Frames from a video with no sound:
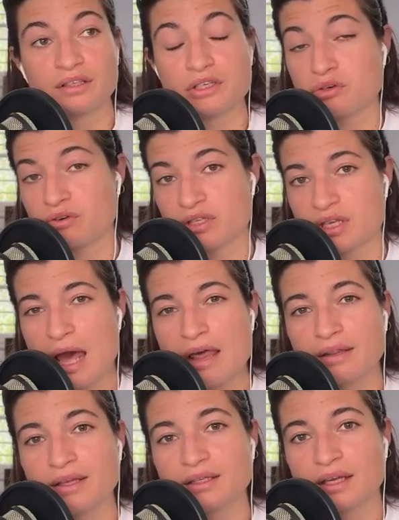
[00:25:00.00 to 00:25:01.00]
endurance
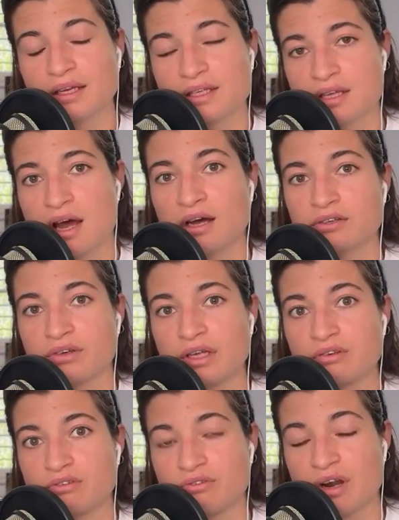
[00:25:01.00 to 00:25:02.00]
athlete, and his heart
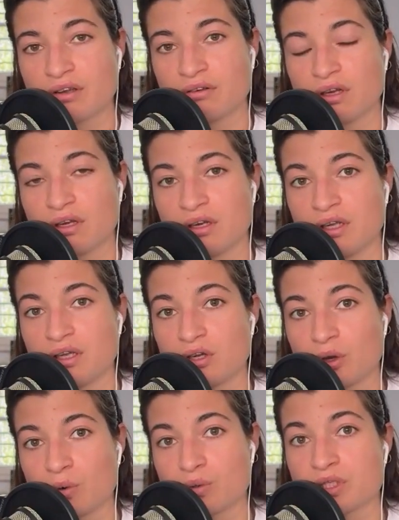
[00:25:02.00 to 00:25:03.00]
rate regularly
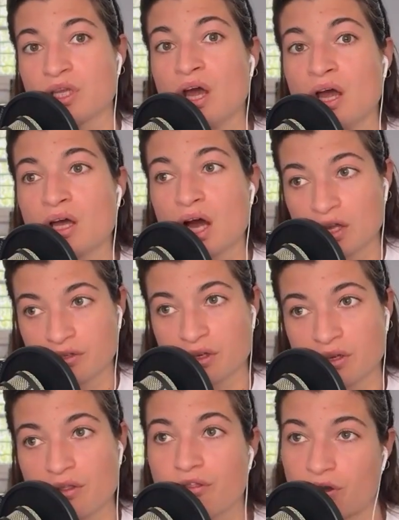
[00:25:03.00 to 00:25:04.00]
goes
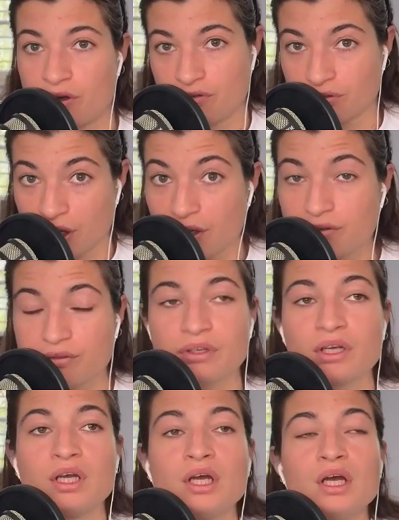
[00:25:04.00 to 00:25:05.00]
under 35.
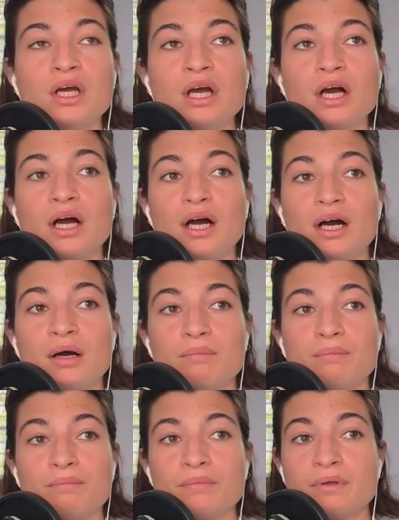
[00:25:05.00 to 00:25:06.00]

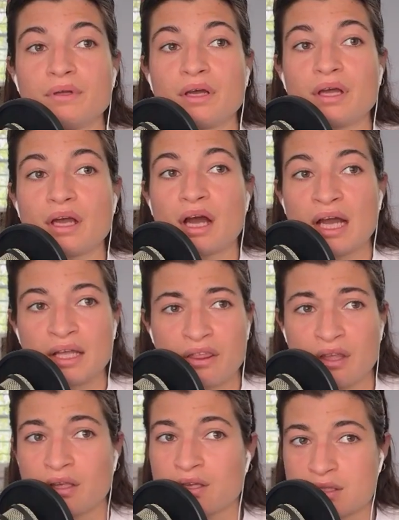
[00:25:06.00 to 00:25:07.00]
I
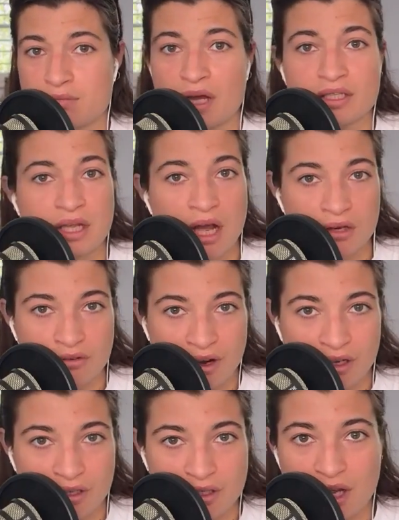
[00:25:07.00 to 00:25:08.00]
think his max heart
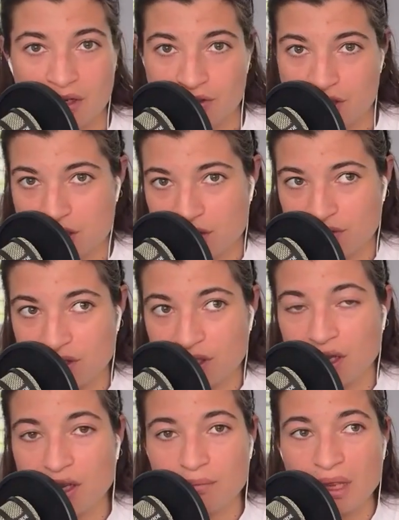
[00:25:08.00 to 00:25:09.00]
rate is
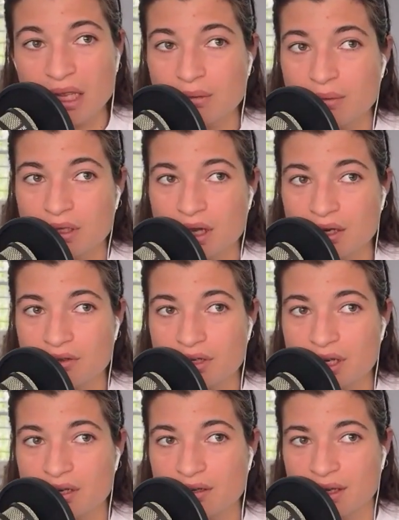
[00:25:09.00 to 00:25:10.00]
170, maybe 100.
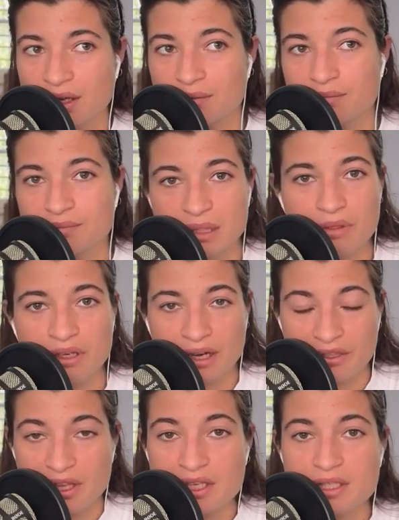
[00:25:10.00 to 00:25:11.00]
Yeah, something like
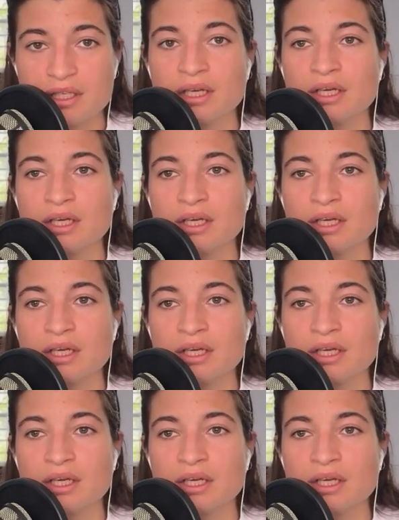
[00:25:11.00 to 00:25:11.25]
this.